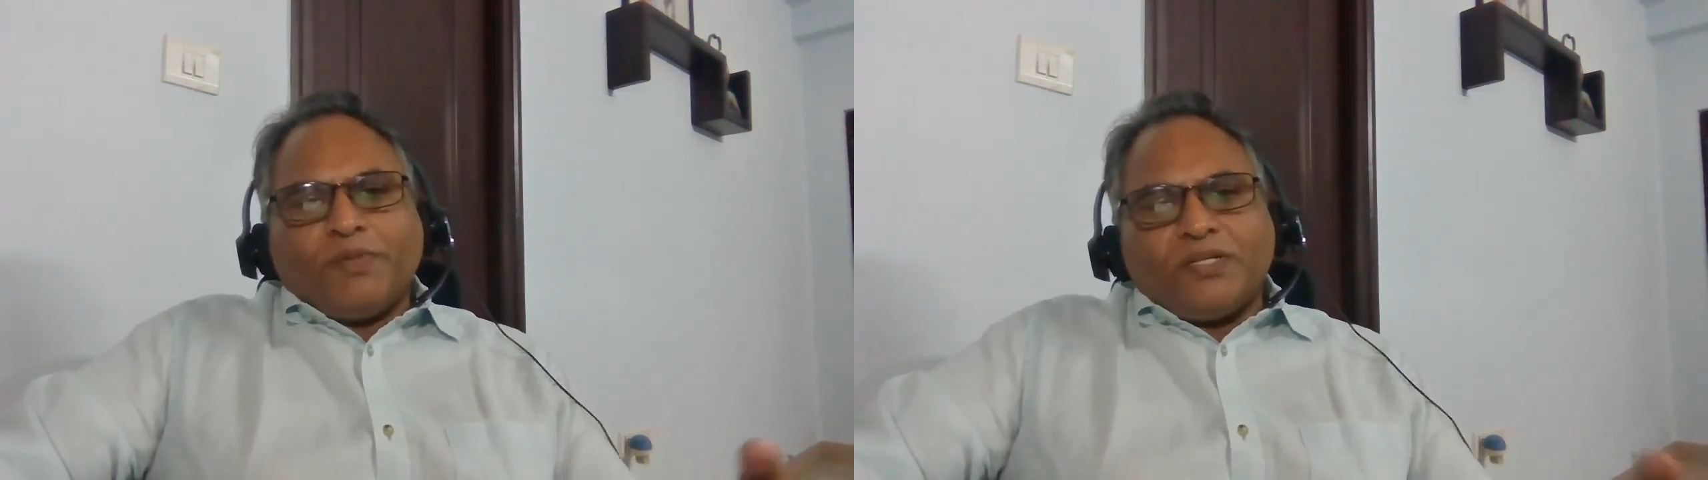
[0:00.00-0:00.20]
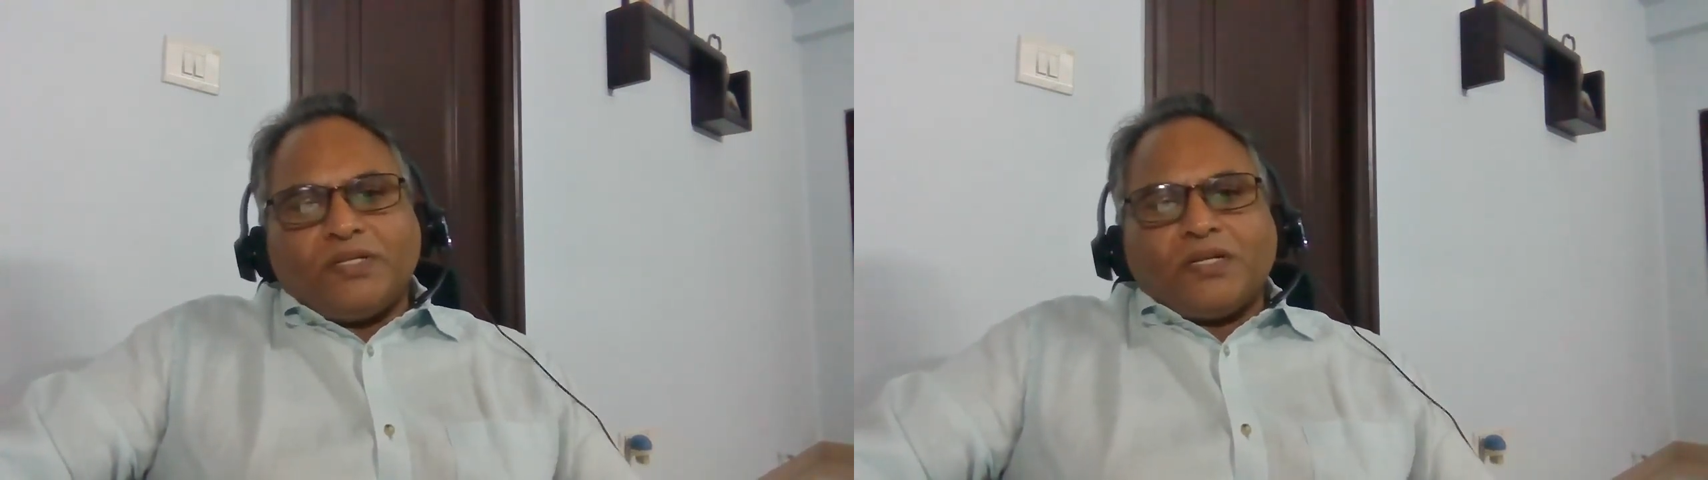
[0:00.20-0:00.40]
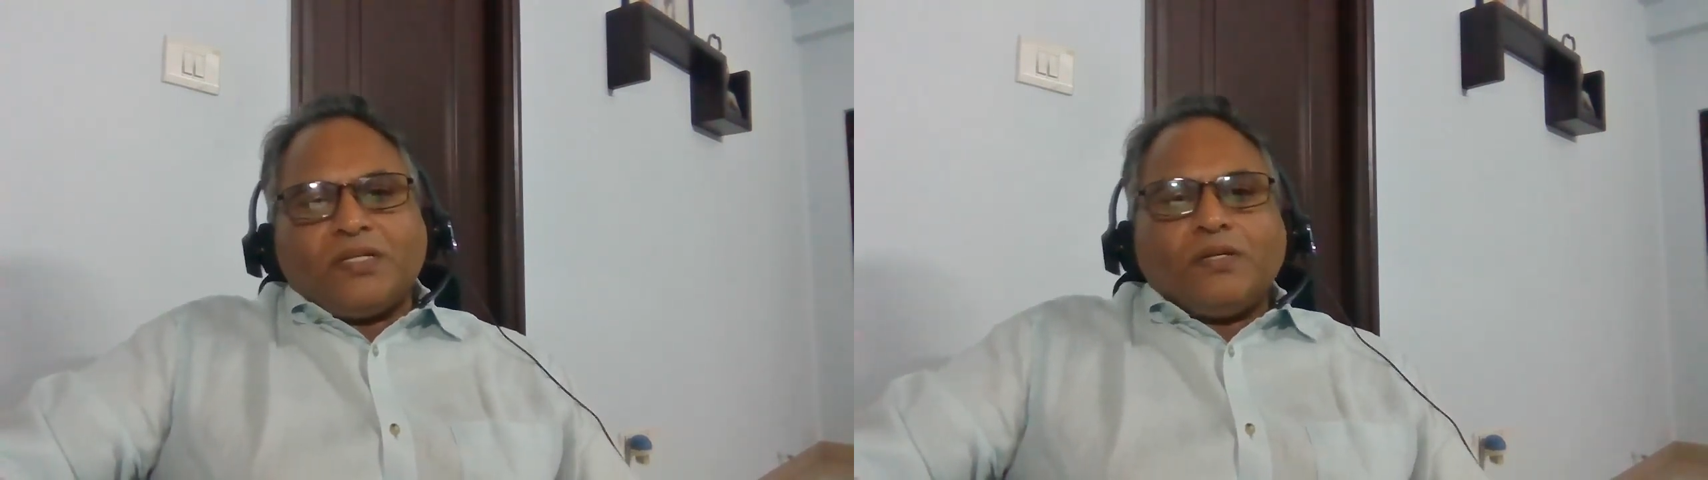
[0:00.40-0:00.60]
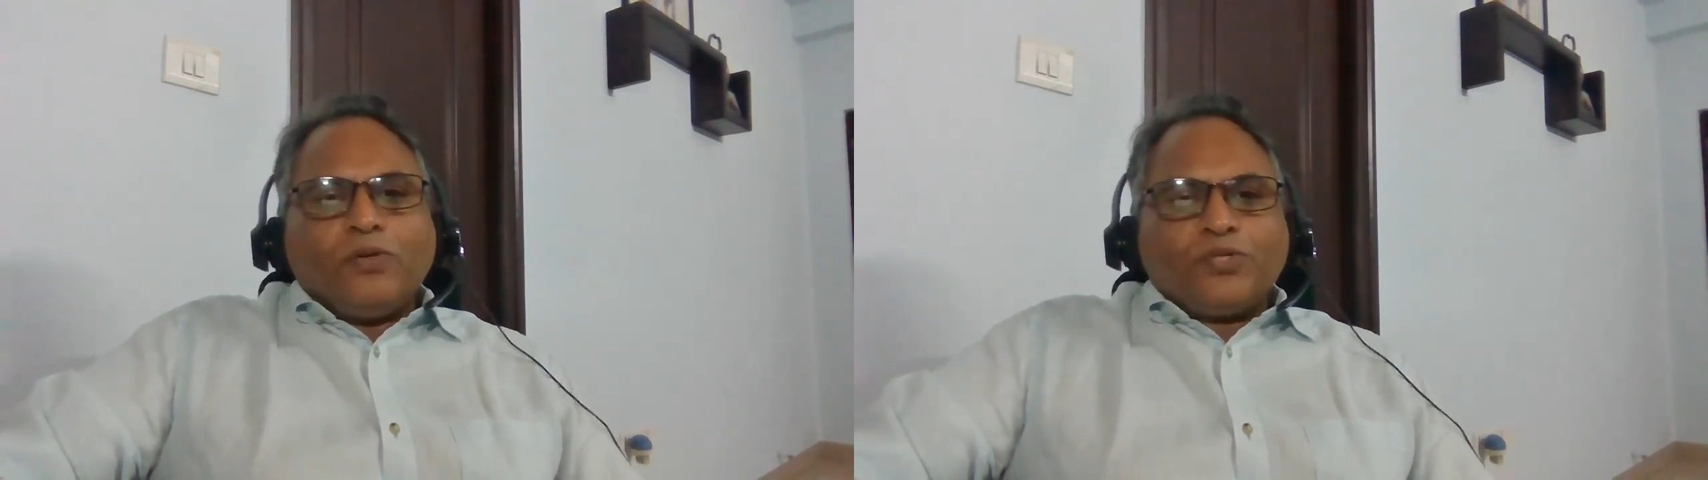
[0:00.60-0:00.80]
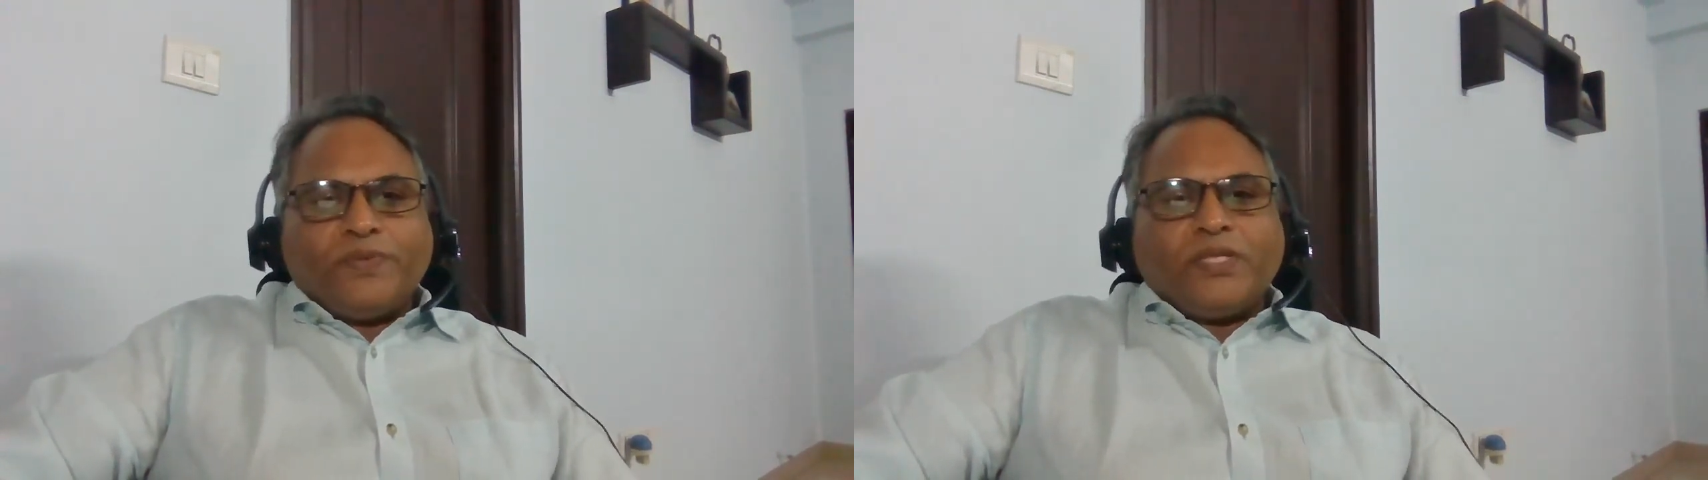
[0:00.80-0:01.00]
documents that
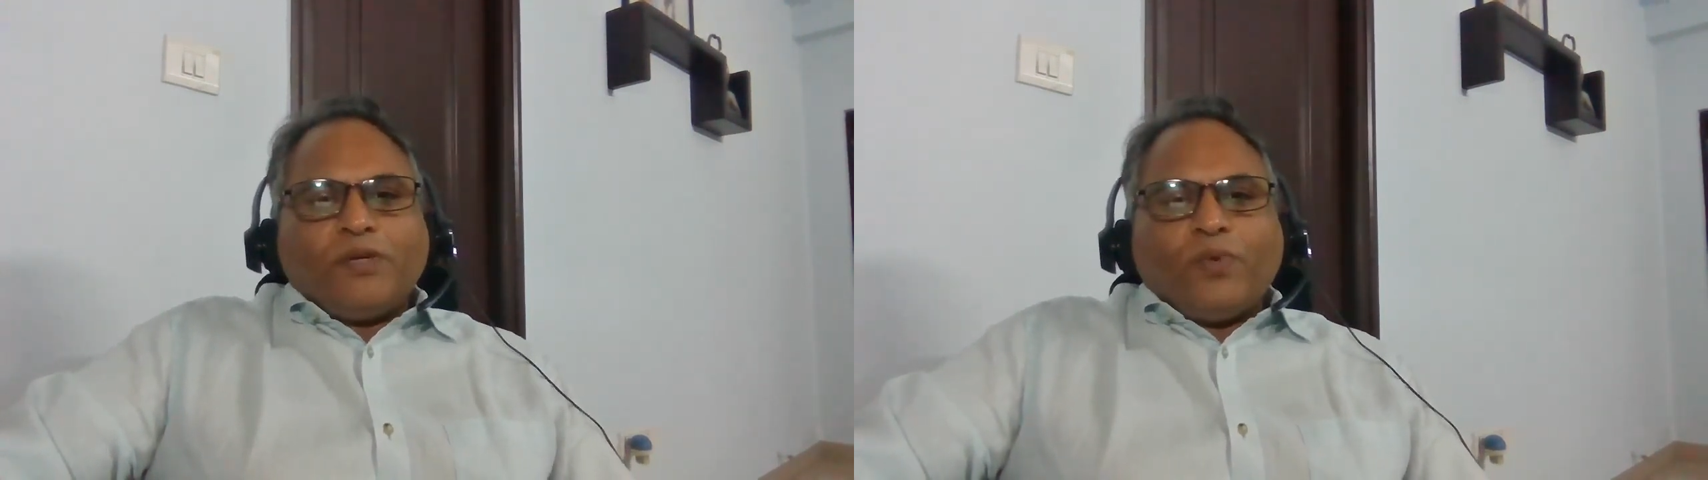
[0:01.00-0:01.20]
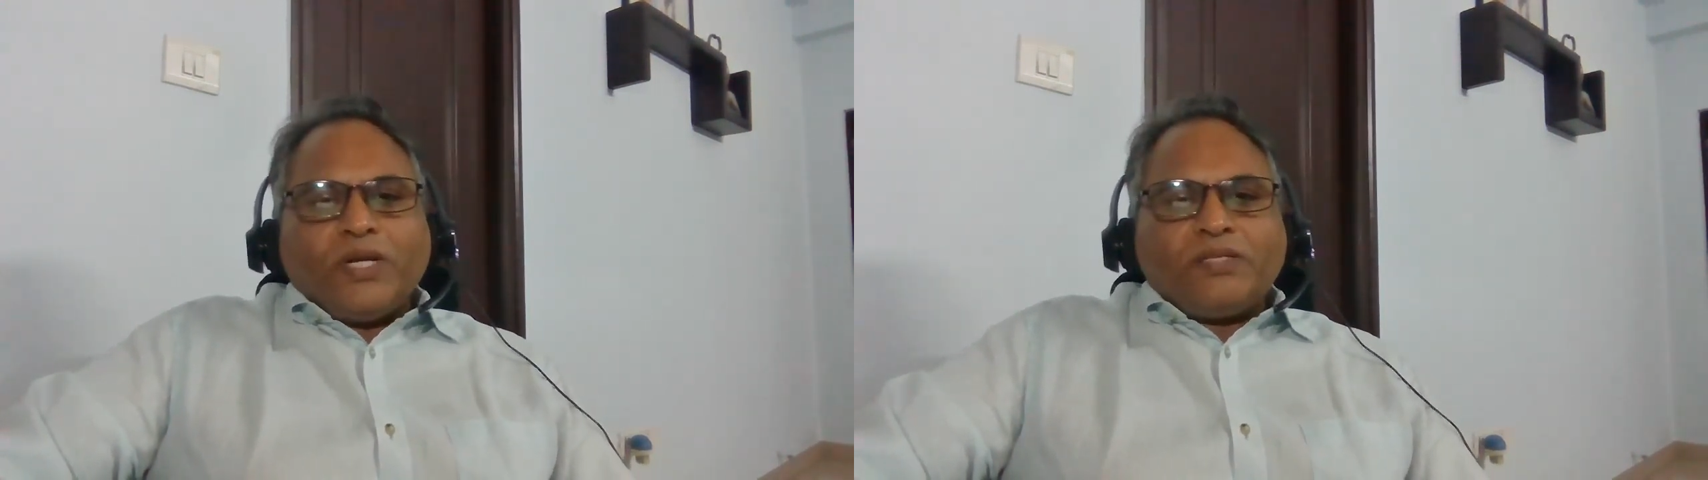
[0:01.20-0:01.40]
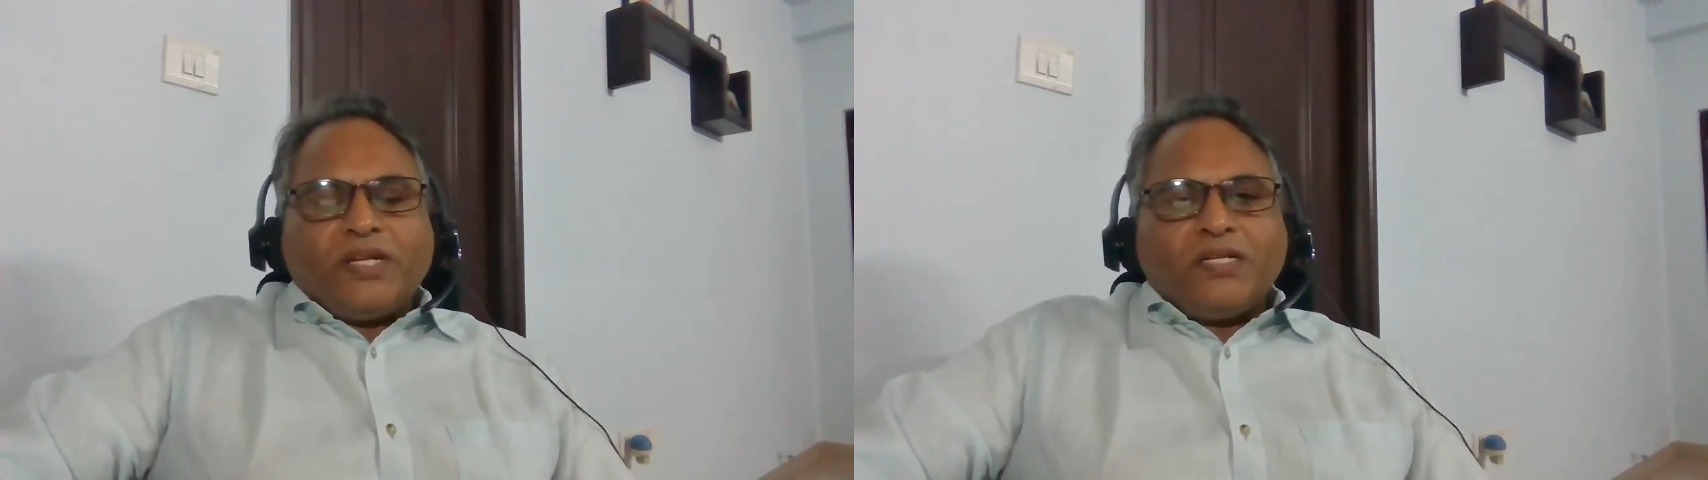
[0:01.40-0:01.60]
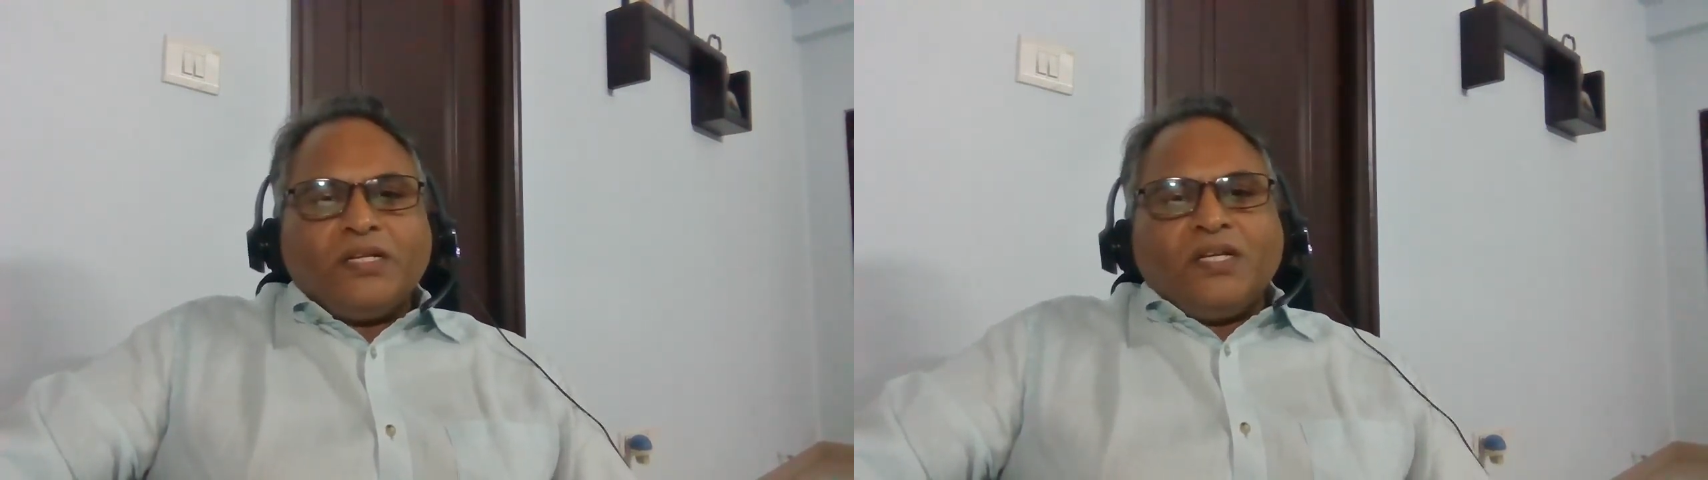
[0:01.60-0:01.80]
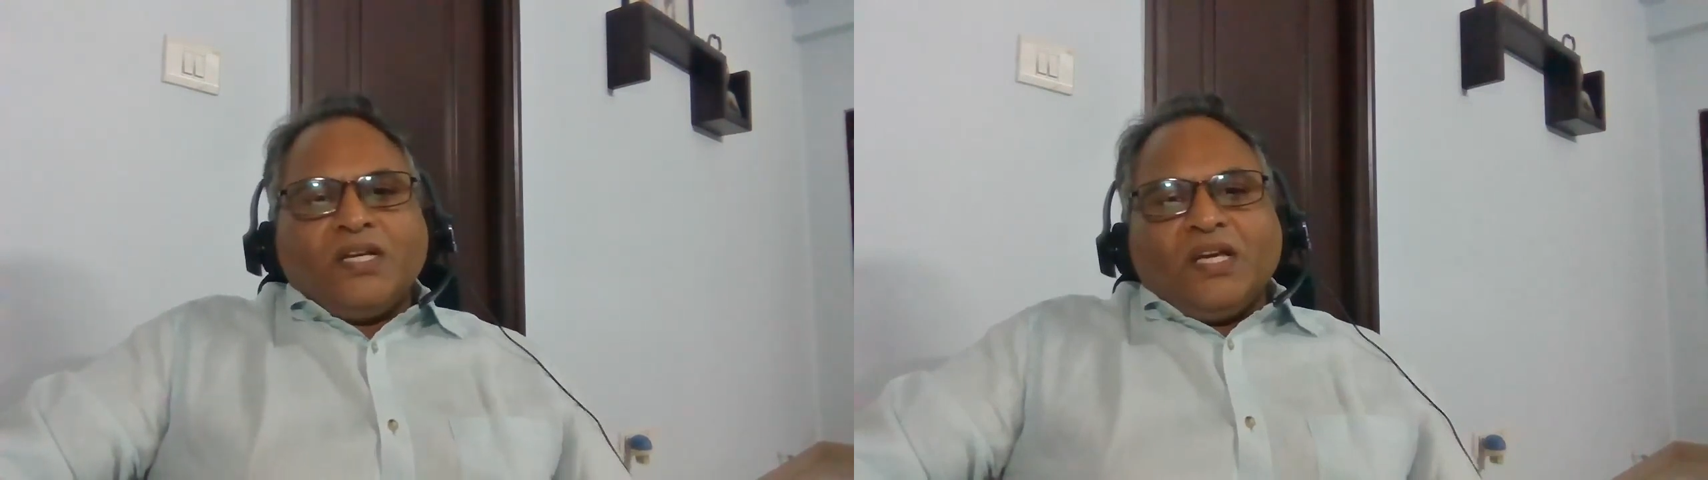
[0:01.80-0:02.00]
goes with the invoice,
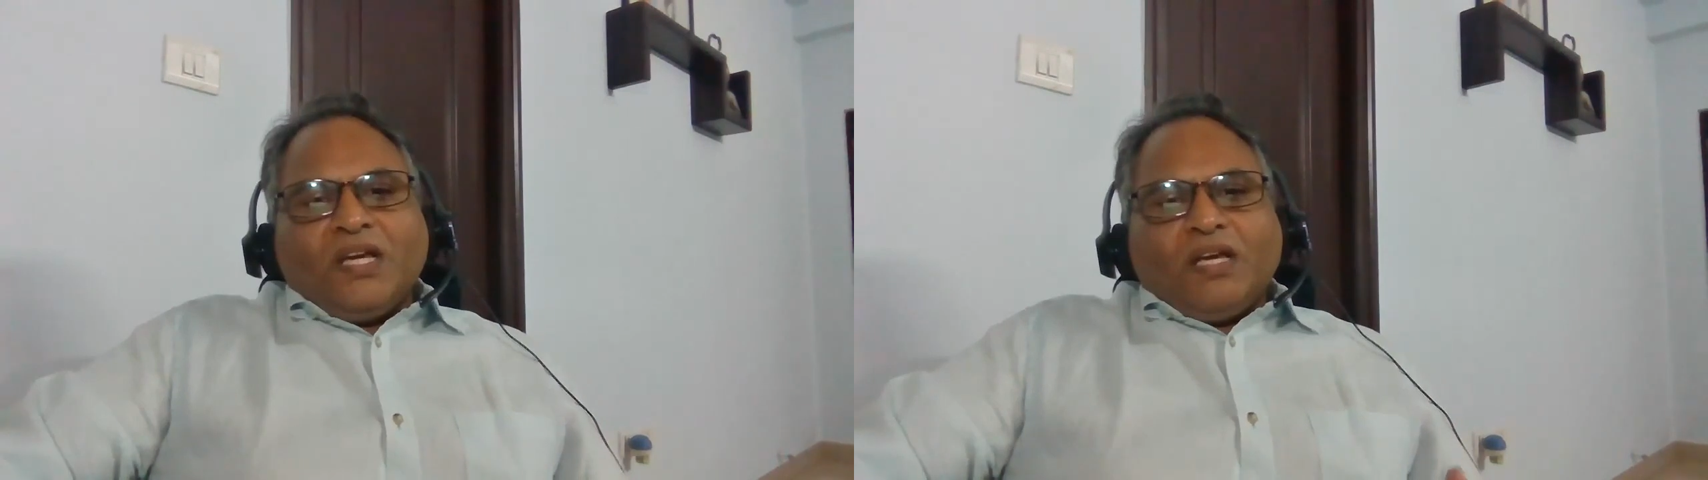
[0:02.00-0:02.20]
right?